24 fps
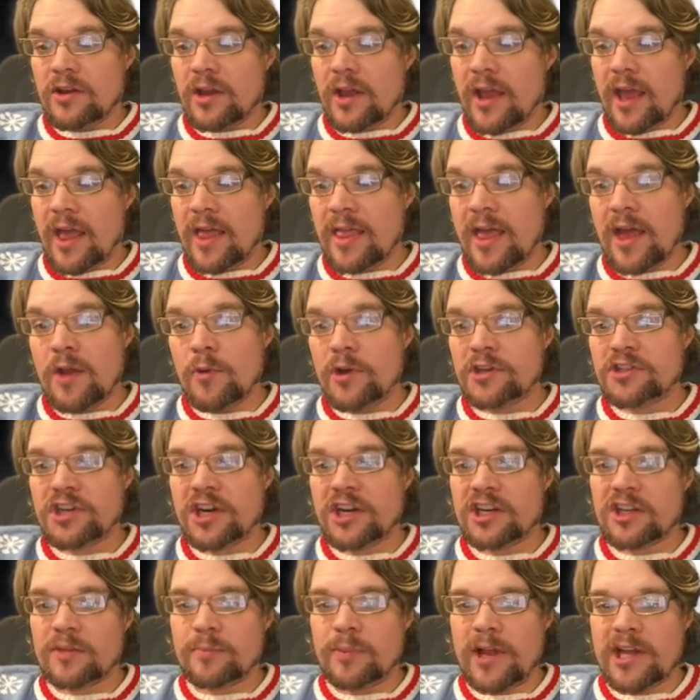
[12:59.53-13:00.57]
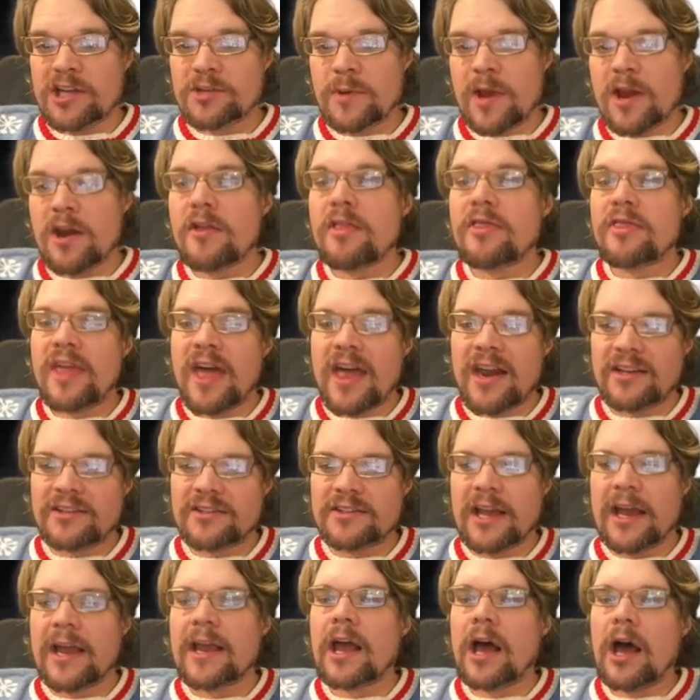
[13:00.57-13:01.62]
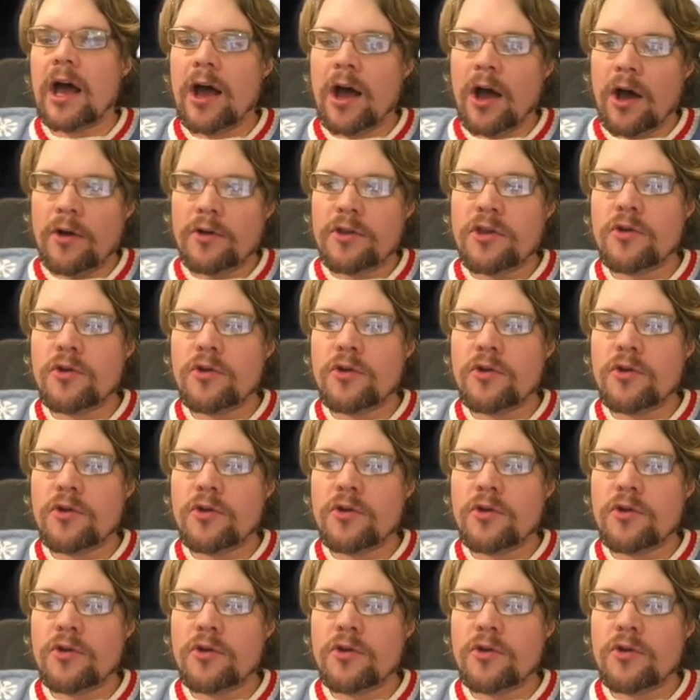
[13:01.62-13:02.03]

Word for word: And then once you get to the pledge manager, then it's like, oh,